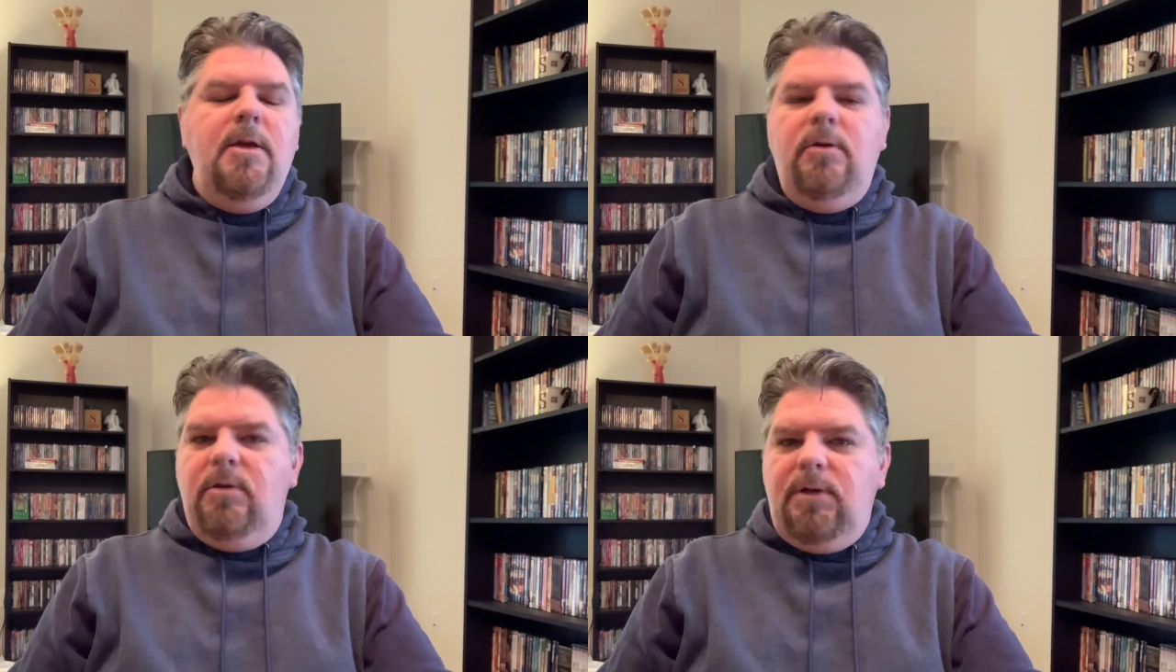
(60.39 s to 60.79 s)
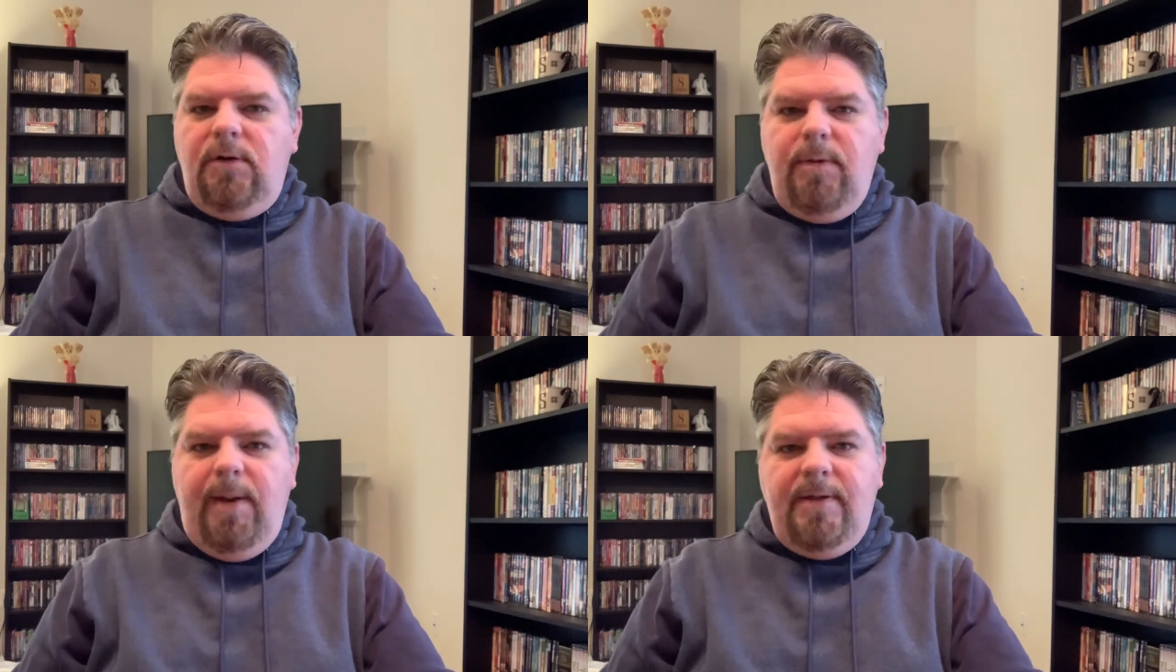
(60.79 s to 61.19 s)
You, know, he
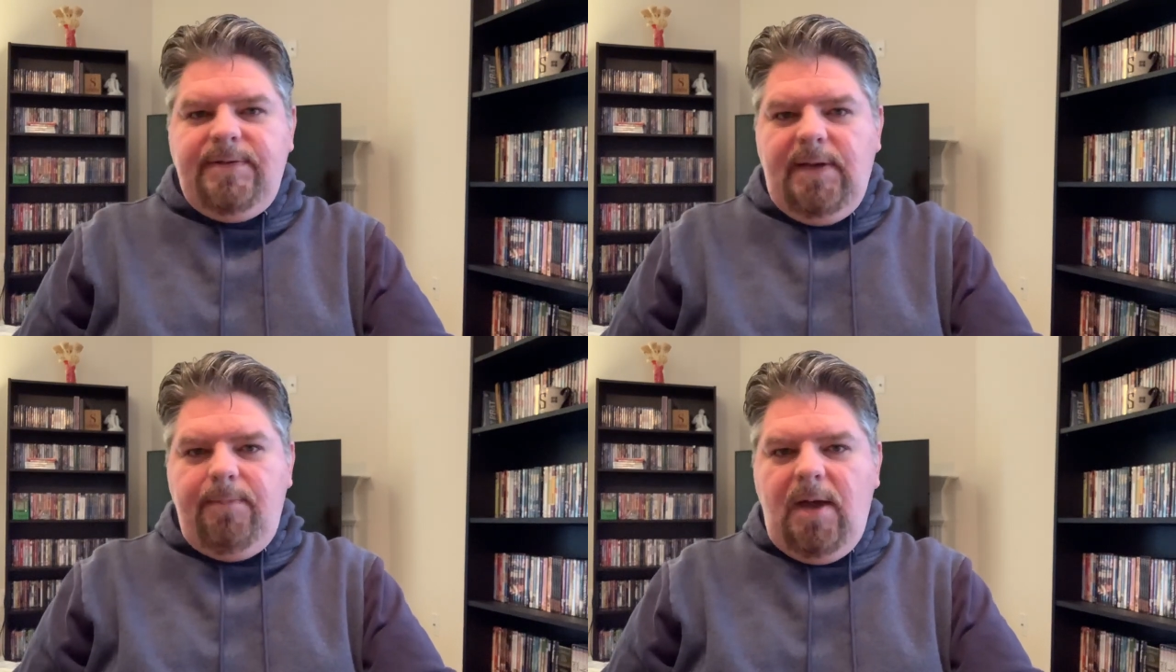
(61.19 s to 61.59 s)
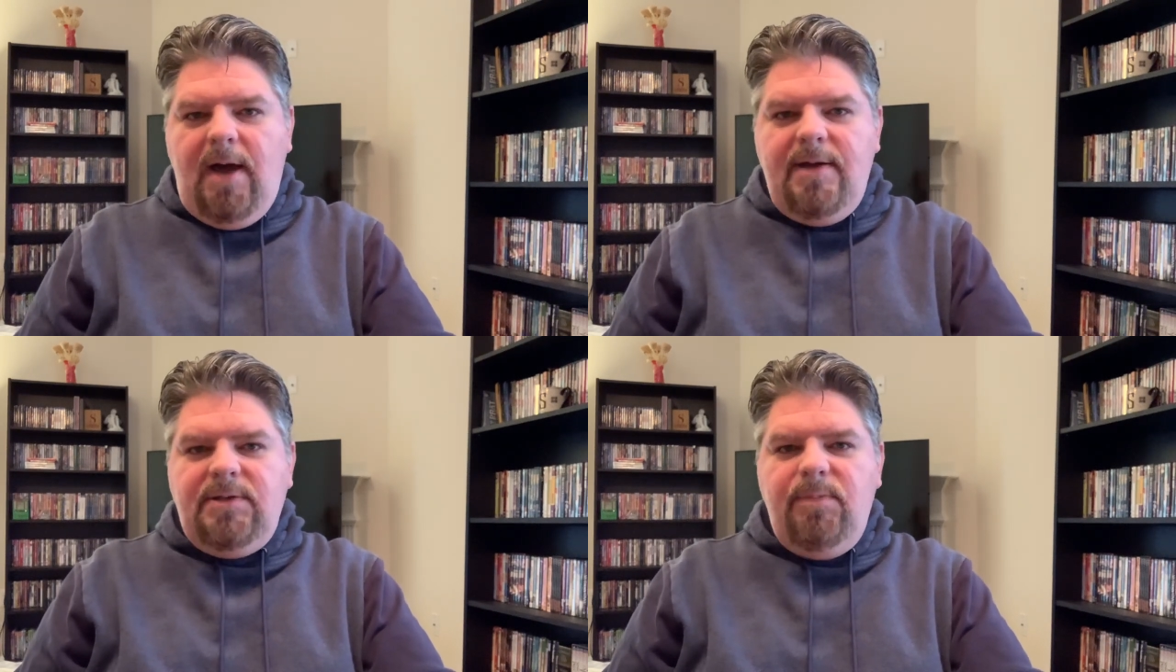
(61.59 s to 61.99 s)
talked about Sam
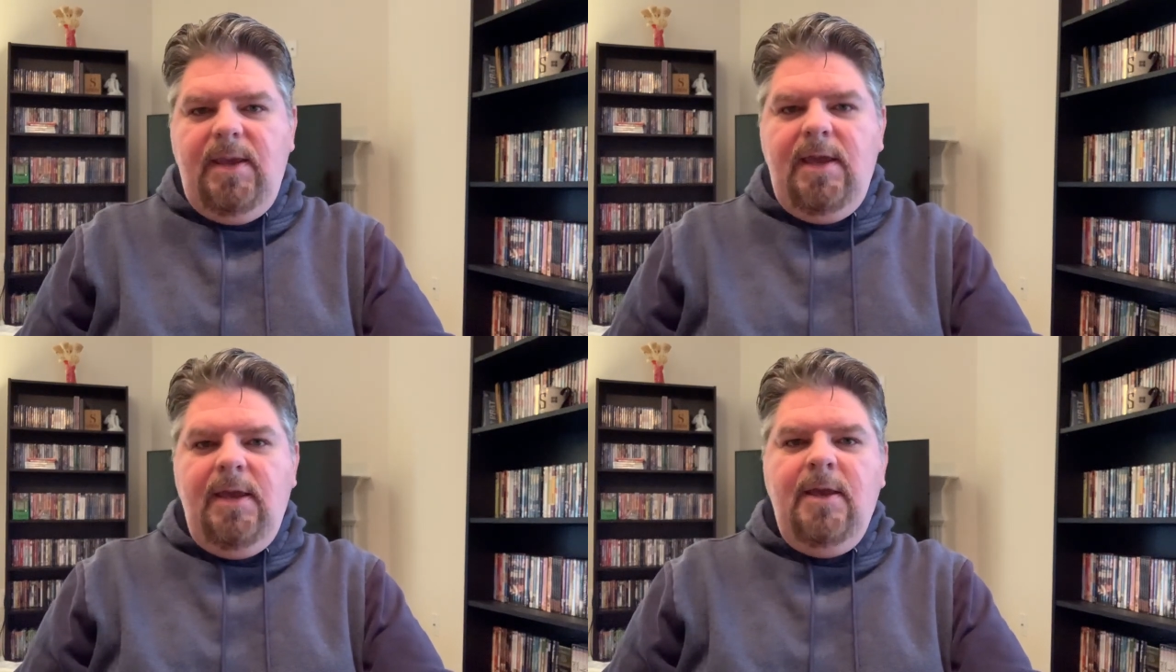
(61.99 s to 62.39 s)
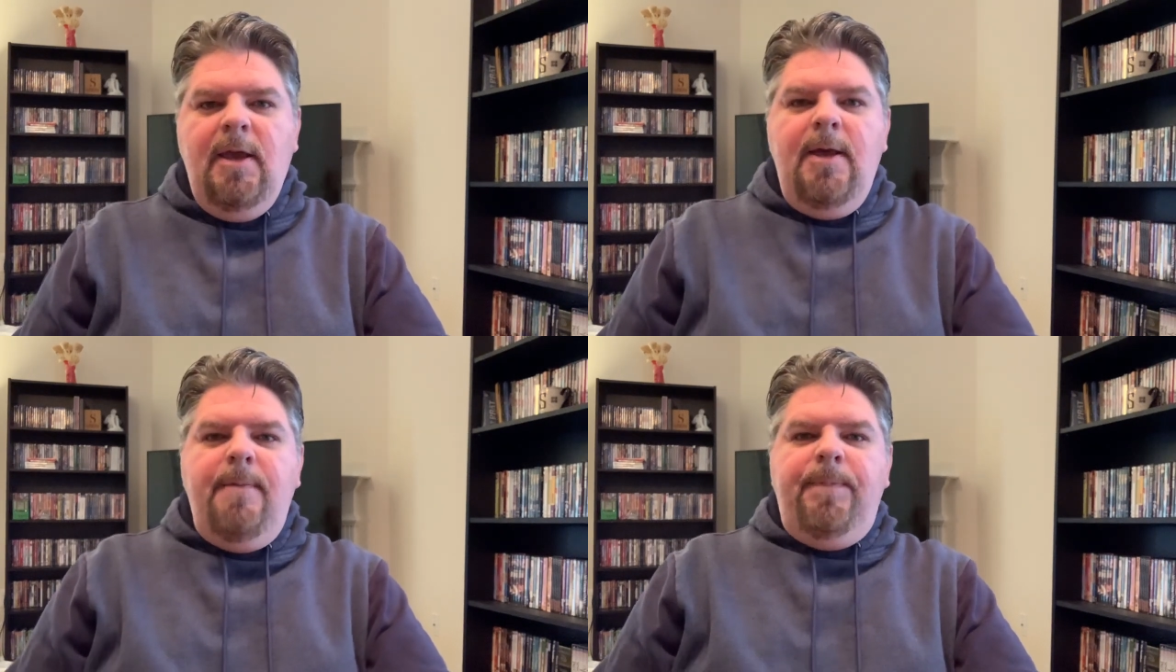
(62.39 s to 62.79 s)
Cosmi,
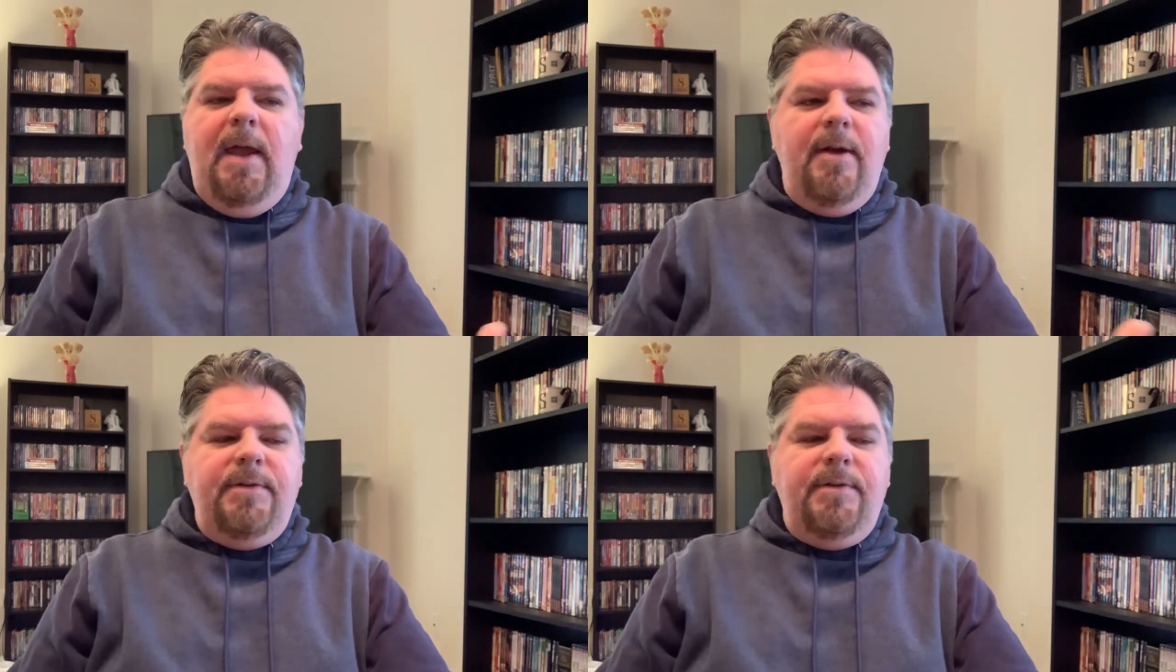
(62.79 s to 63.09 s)
how